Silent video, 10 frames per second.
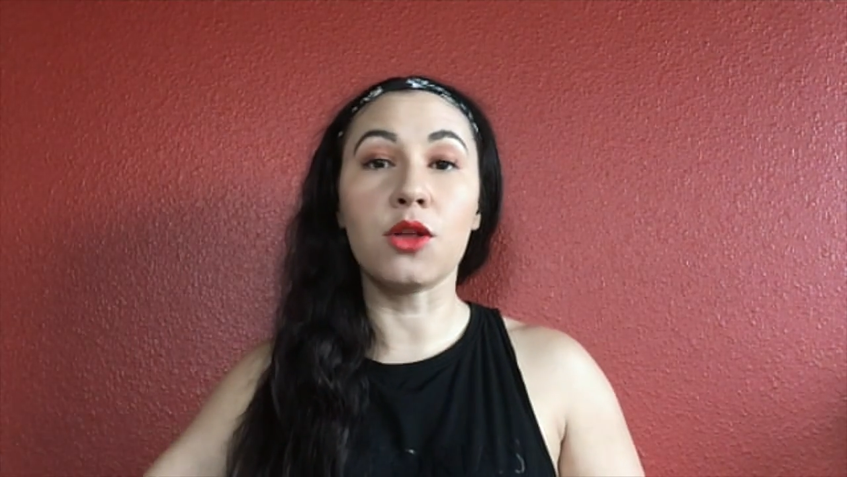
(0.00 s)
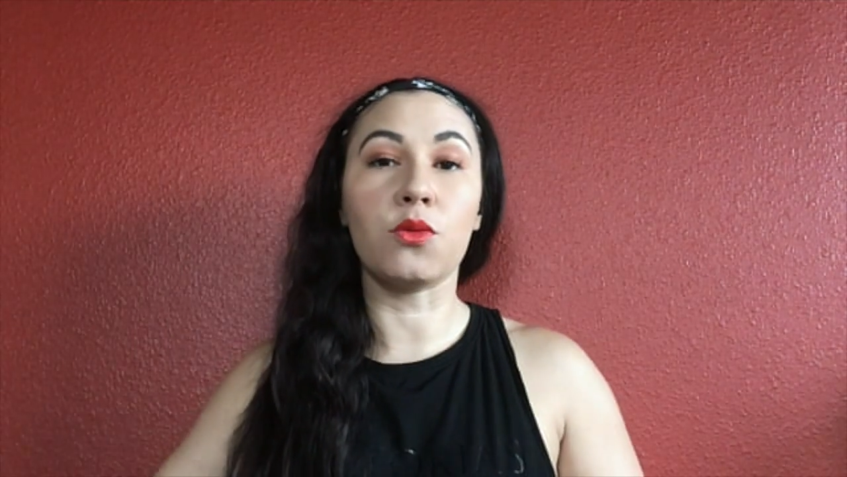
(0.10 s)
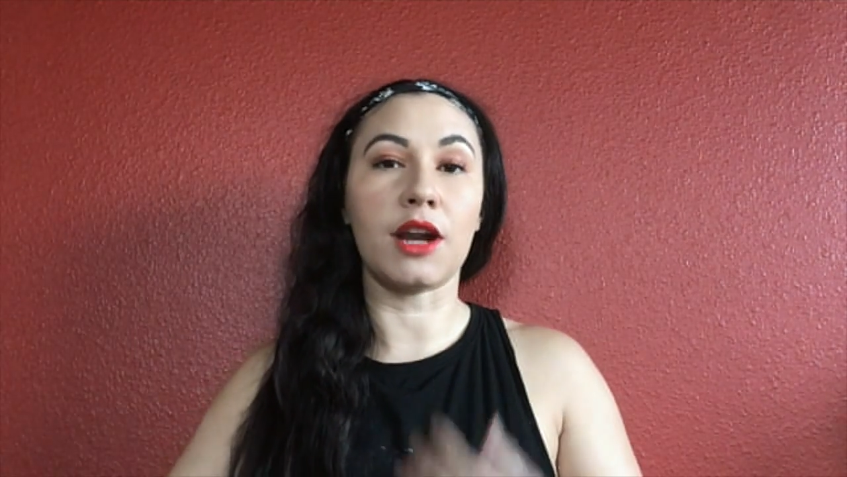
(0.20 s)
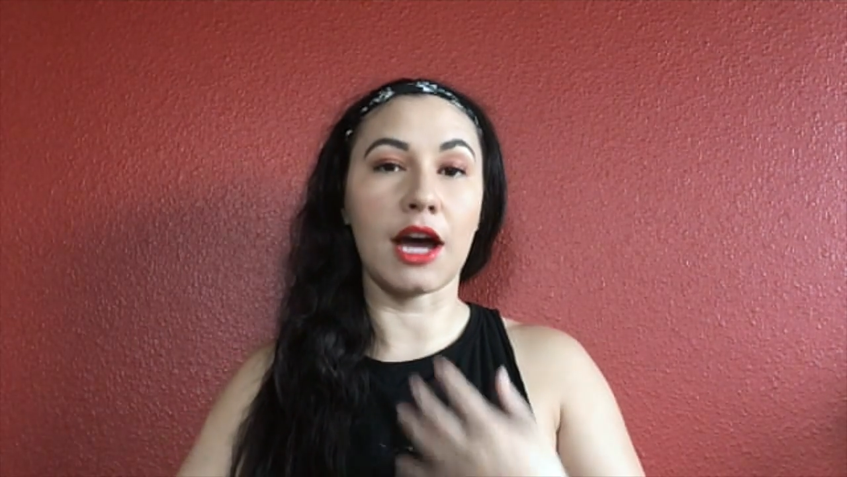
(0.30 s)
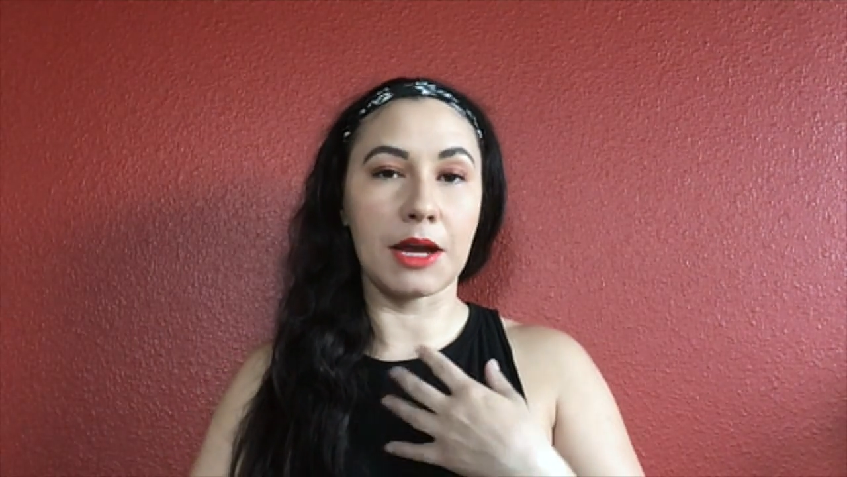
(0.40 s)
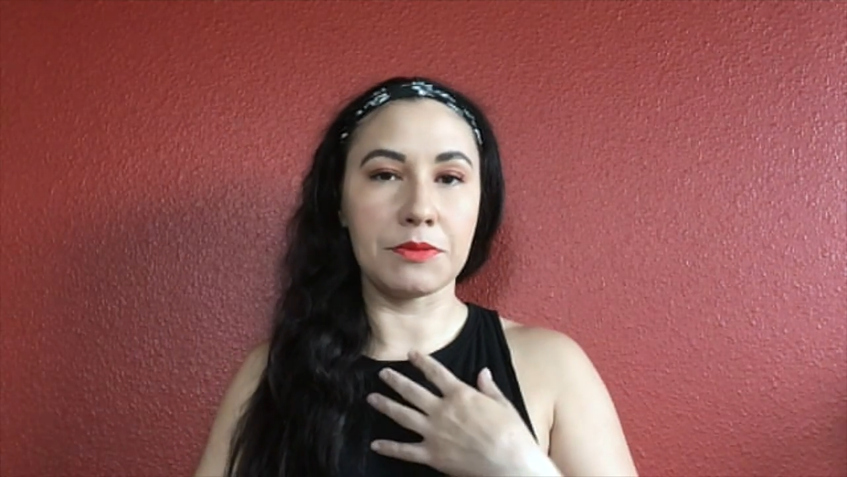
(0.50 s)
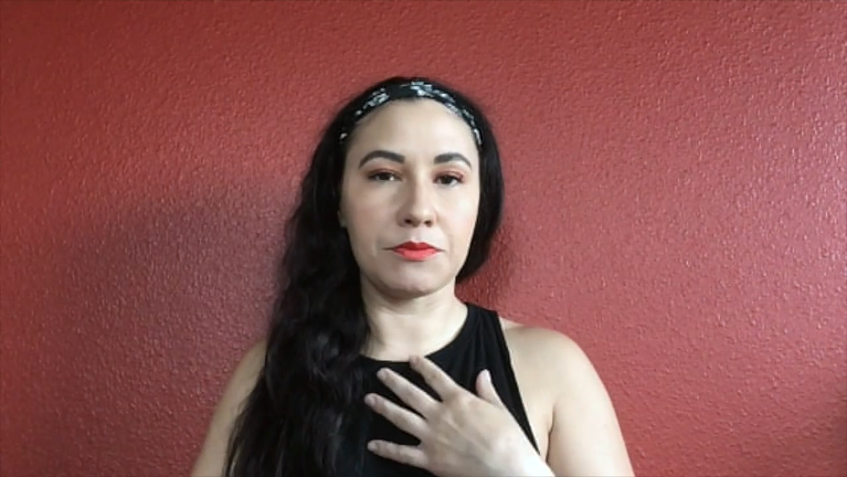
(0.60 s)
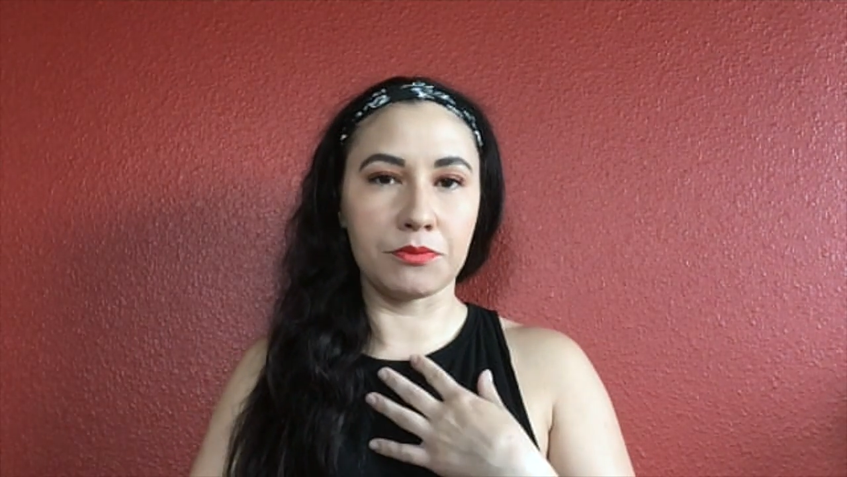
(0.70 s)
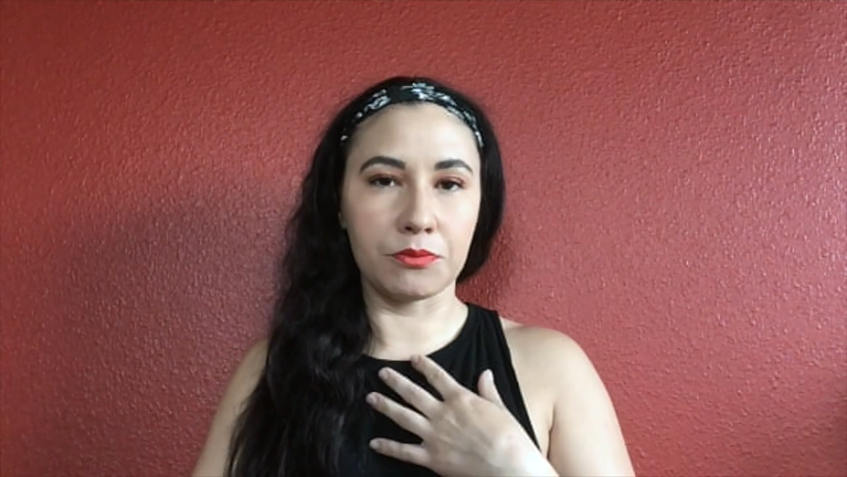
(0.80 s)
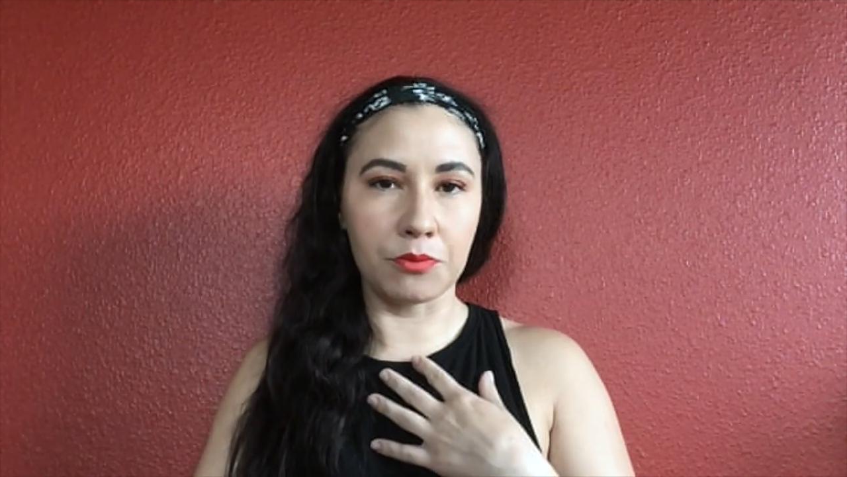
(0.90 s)
what I
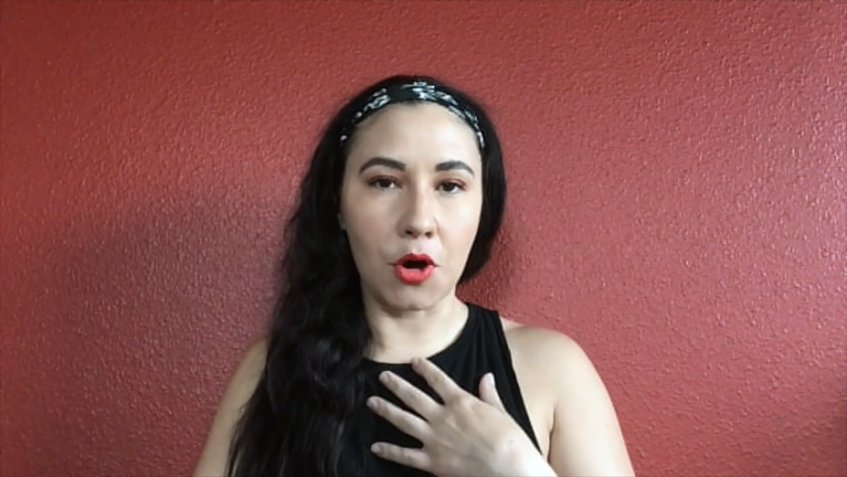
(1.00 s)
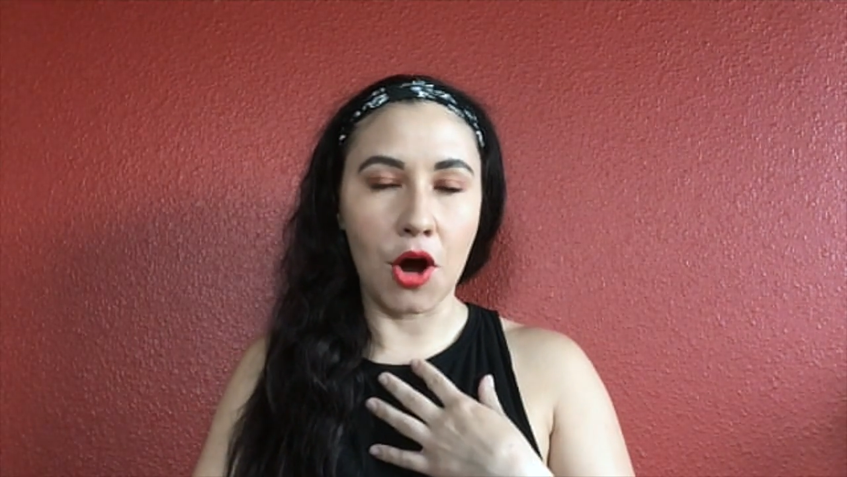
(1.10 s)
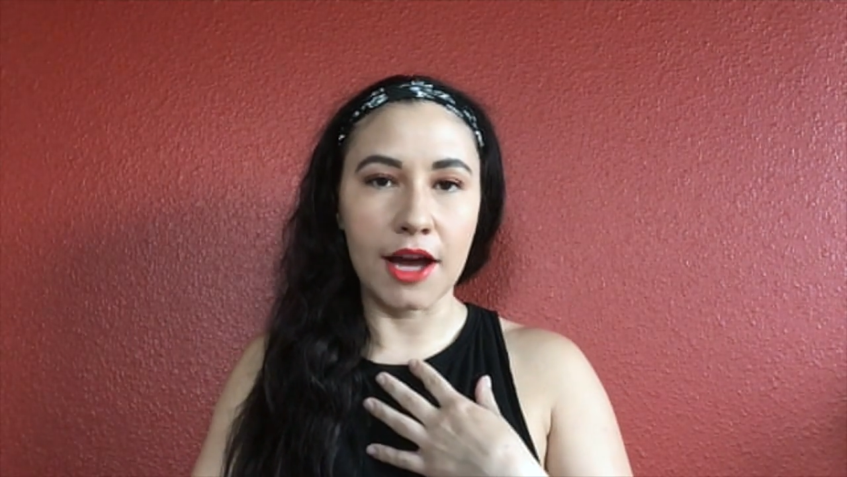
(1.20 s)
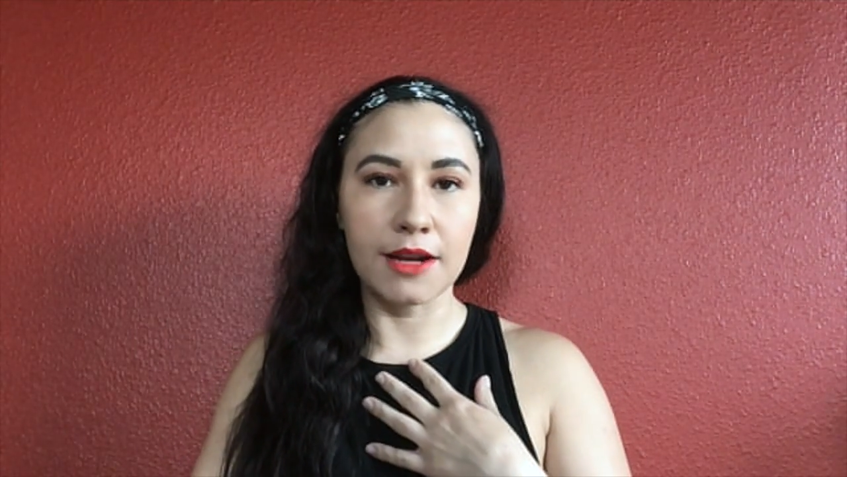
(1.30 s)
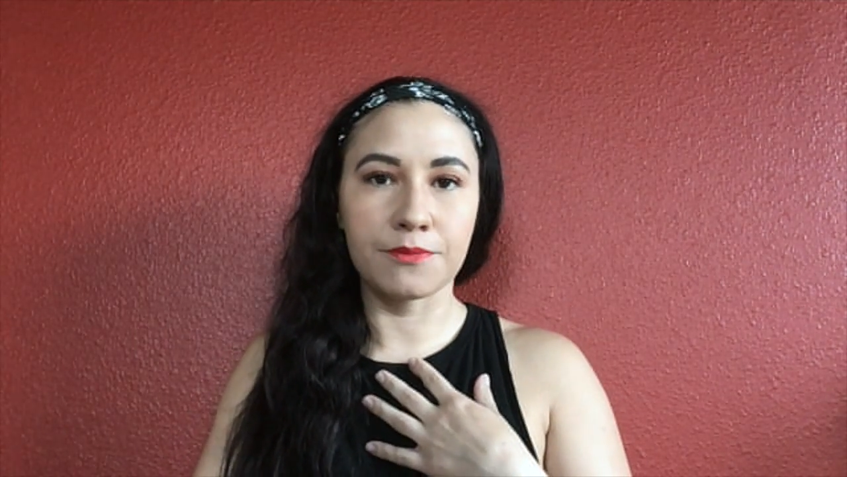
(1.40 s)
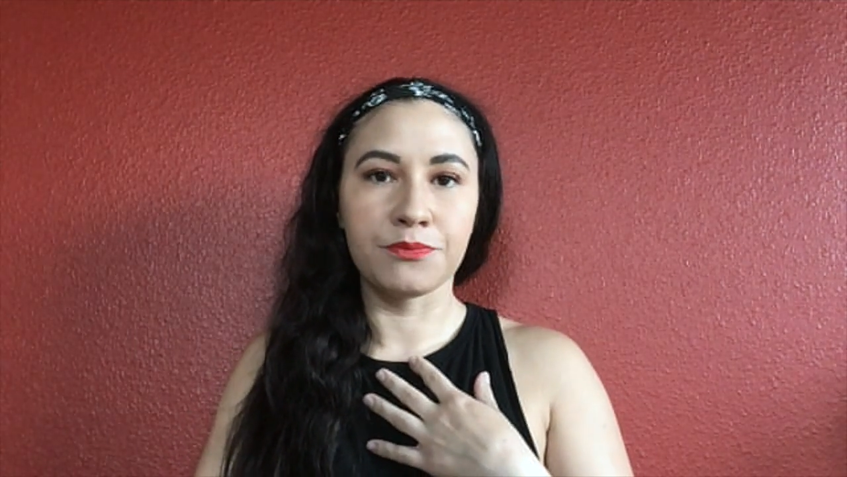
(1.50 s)
bought